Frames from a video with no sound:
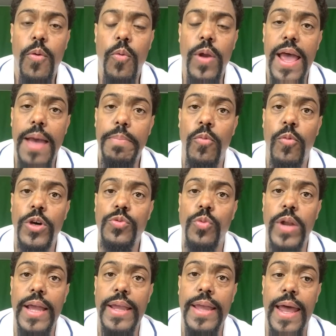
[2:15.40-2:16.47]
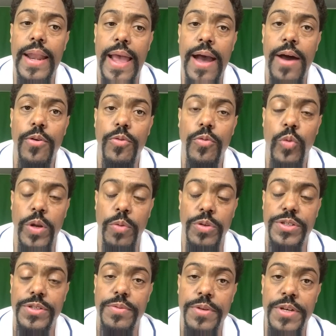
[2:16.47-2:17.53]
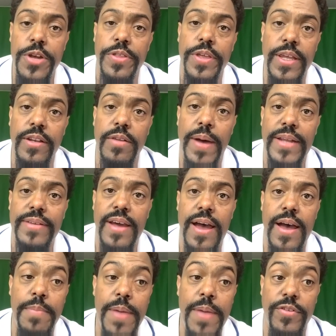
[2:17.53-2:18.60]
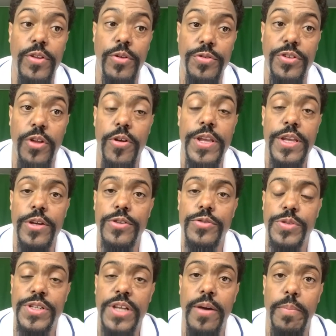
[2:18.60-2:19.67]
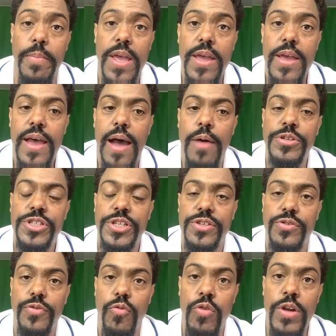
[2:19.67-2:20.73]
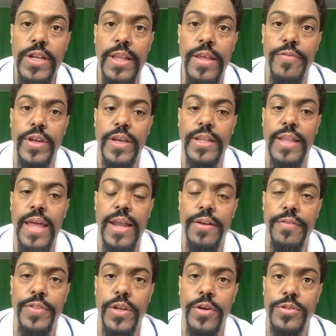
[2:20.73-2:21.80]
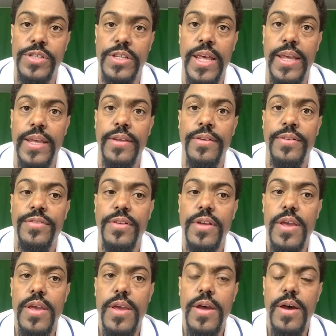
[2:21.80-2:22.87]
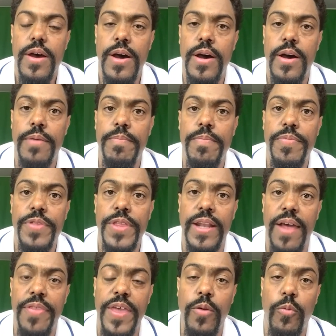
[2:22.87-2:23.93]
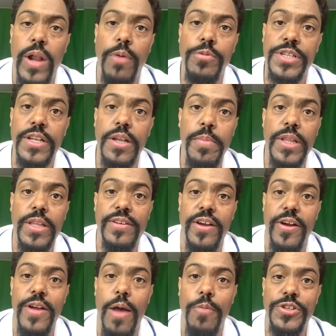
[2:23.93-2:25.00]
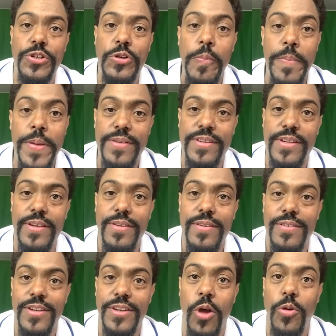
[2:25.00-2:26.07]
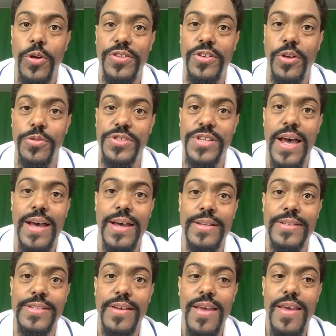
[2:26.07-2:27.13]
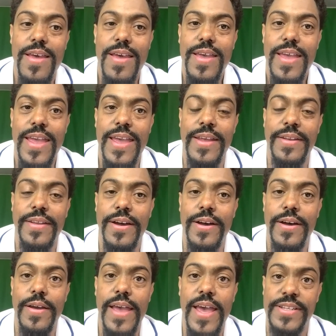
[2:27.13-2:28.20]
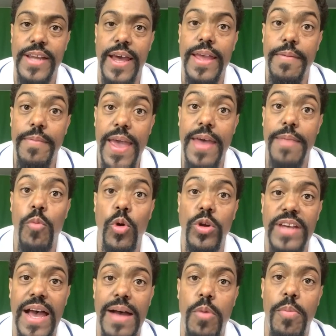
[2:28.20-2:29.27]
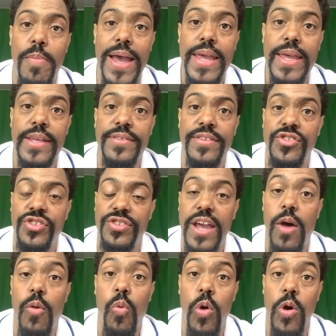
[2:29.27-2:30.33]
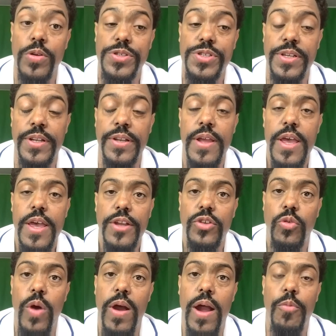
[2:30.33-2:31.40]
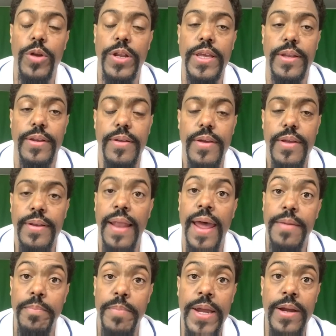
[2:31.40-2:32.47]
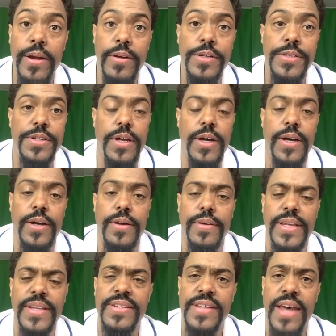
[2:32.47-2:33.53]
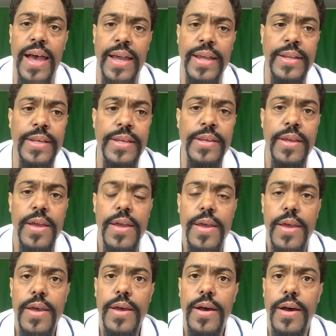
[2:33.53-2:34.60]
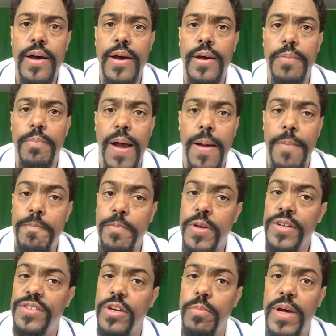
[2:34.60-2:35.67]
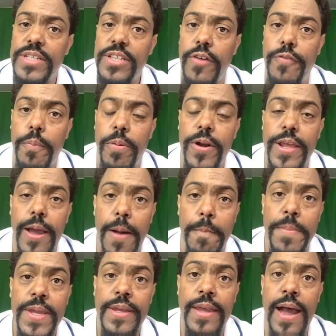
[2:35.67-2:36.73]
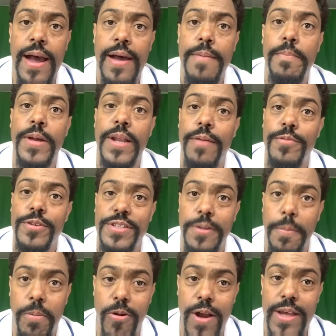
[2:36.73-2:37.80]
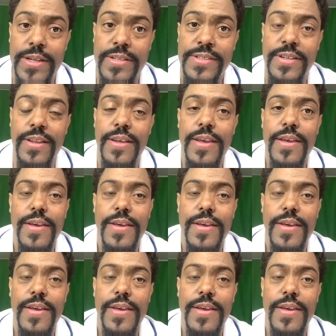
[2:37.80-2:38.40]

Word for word: what happened was, when I got out, when it was near the end of my time, after those thirty years was up, I was just reliving a lot of those things uh, that I think when I was in the military, I was too busy to notice those signs. And uh, as I had more time on my hands, it just got worse, and to where I would get nightmares, uh, anxiety. Uh, I consider myself a pretty upbeat guy, but I was depressed,